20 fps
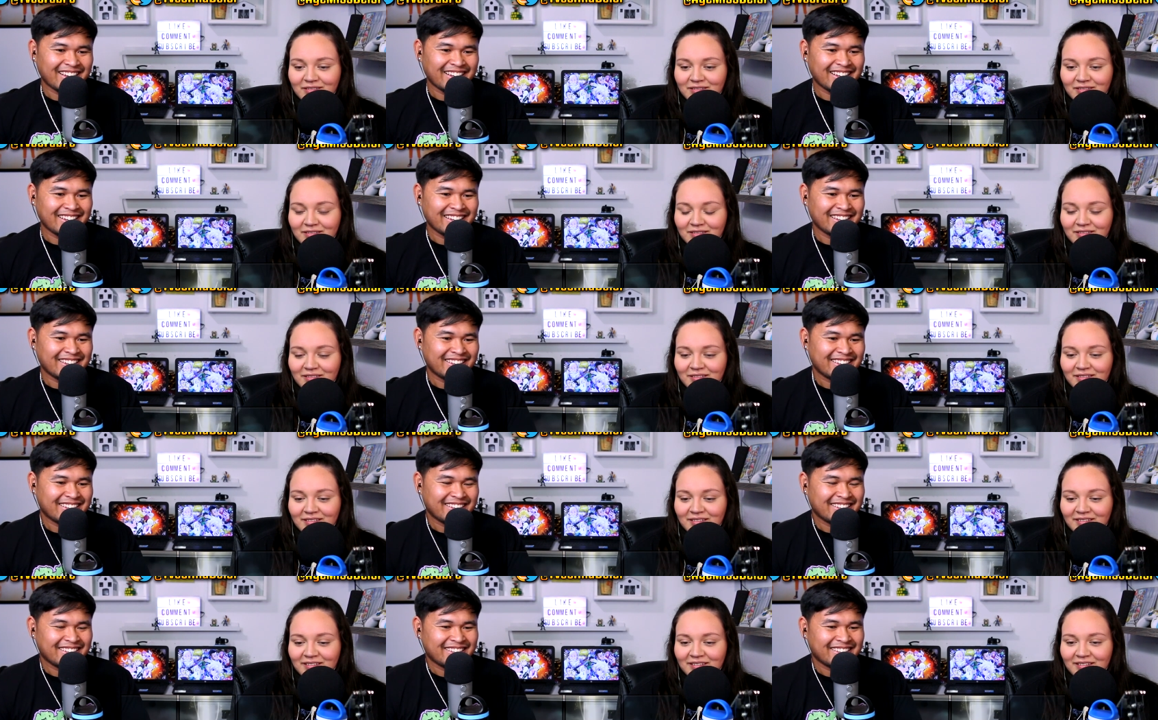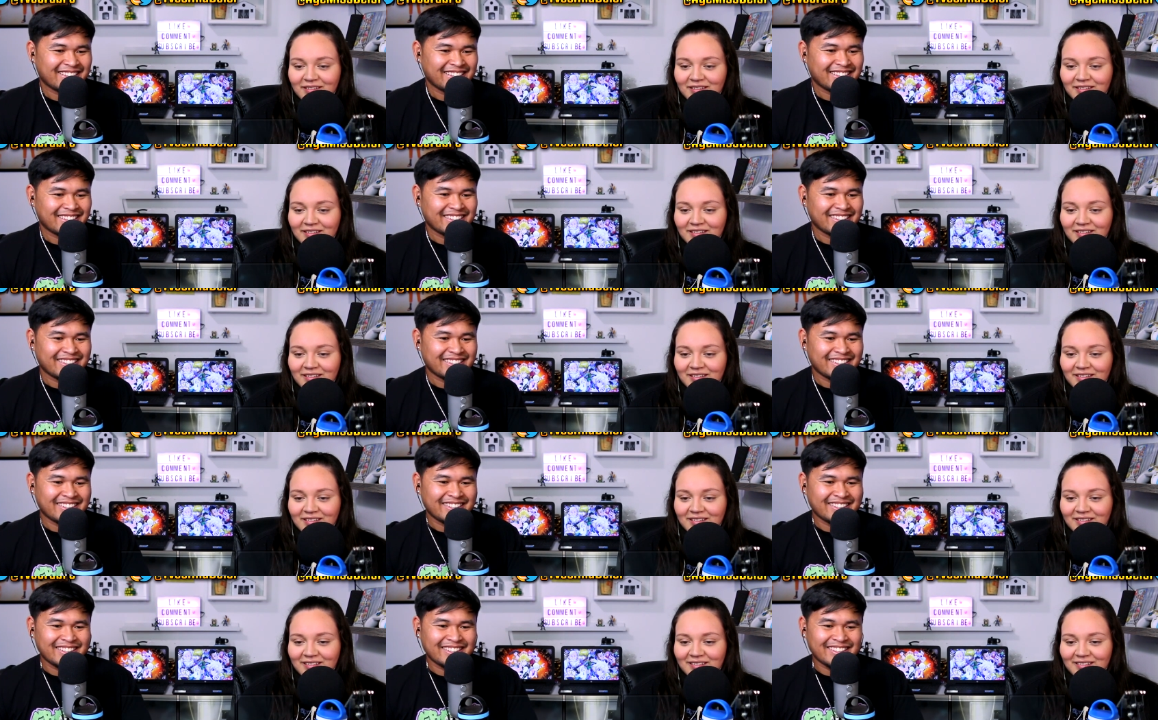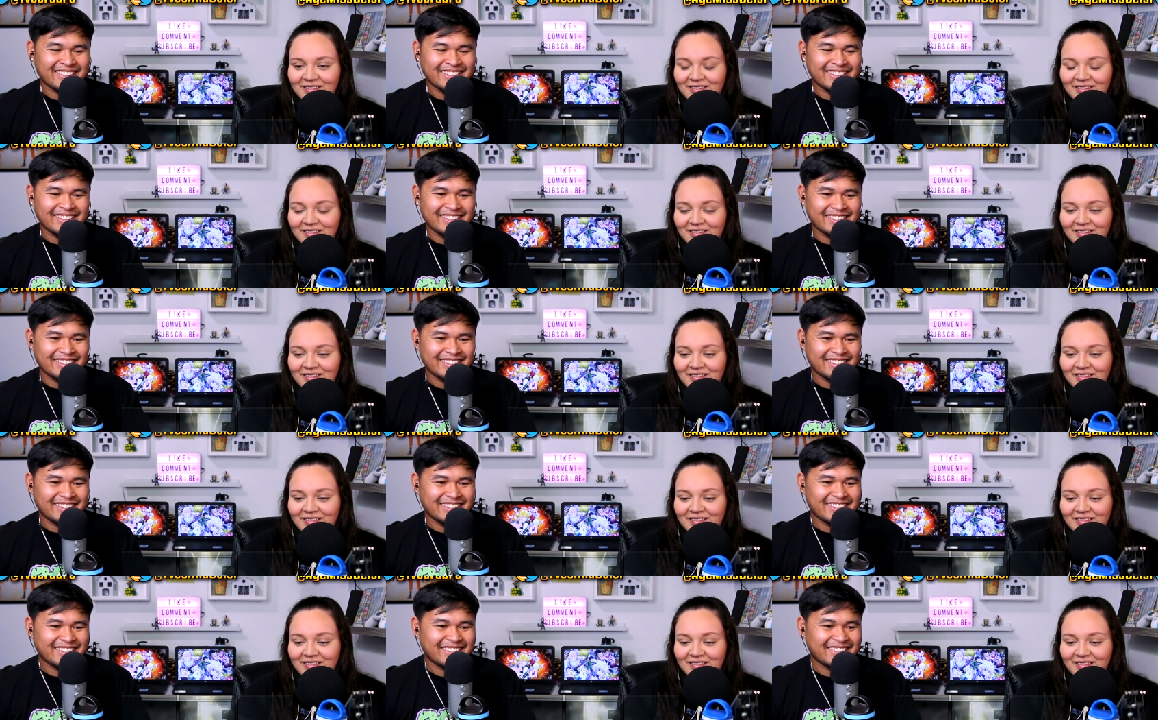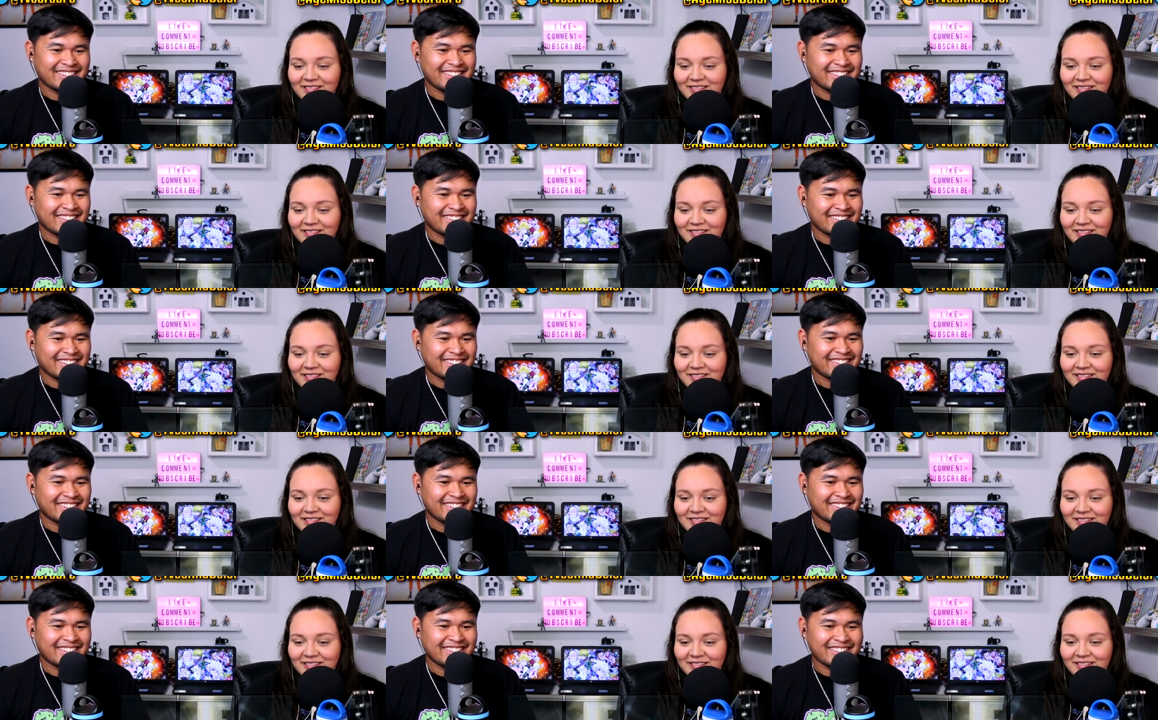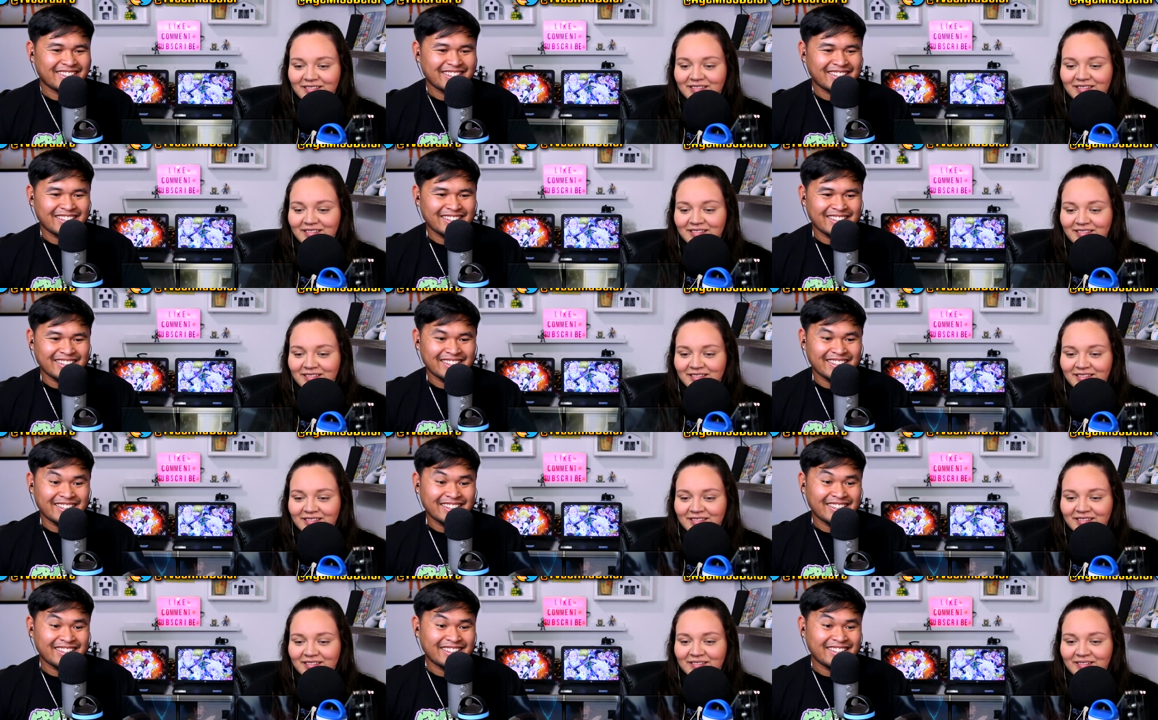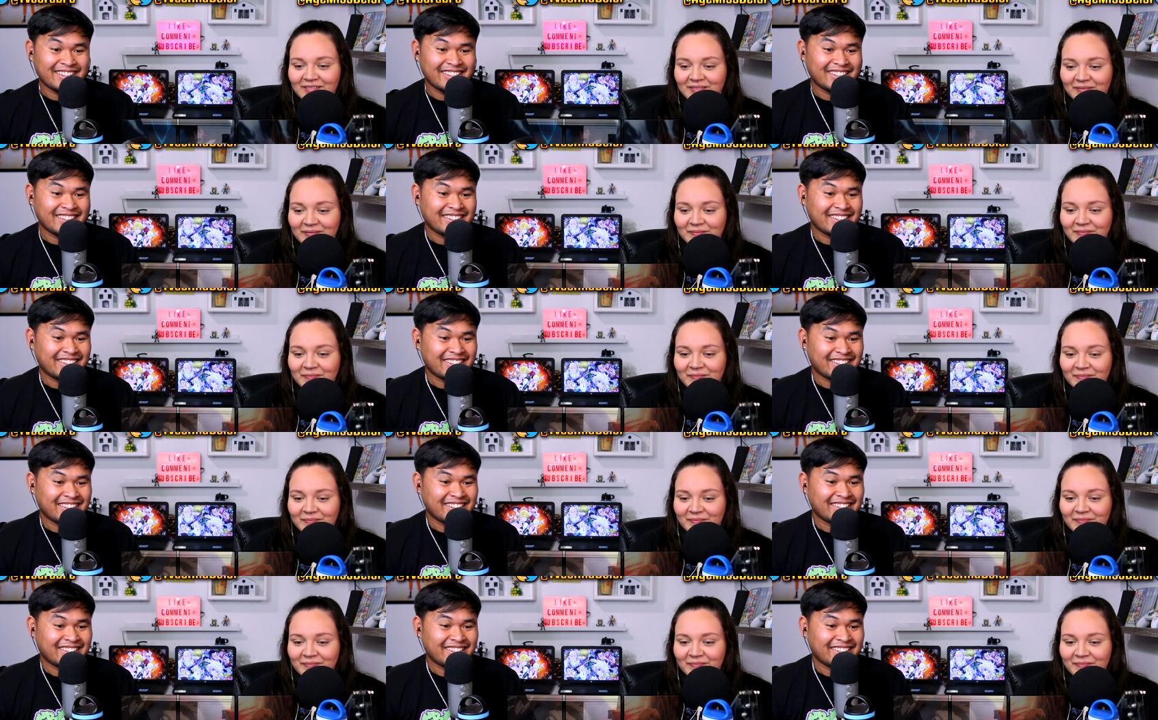(no one is talking)